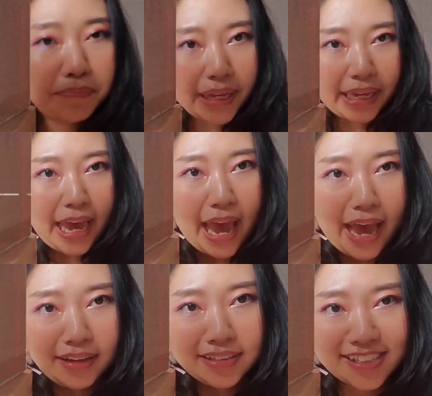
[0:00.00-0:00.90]
big
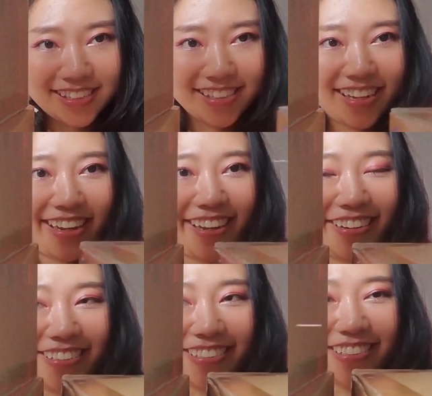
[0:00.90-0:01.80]
cats
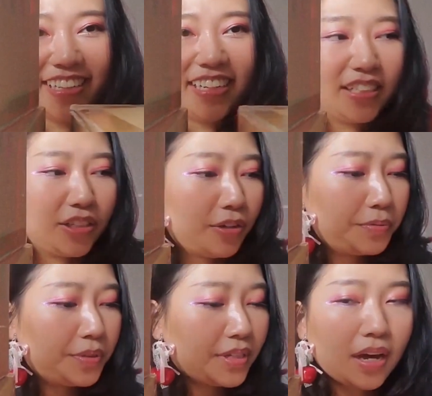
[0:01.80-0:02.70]
here, so
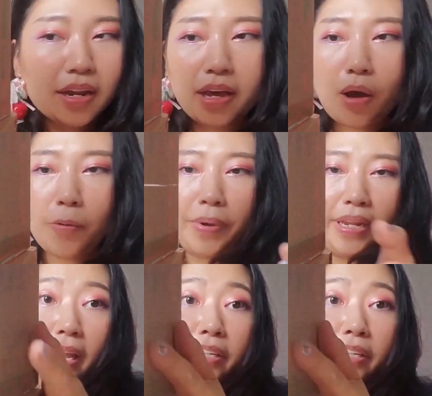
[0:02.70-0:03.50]
I'm gonna open each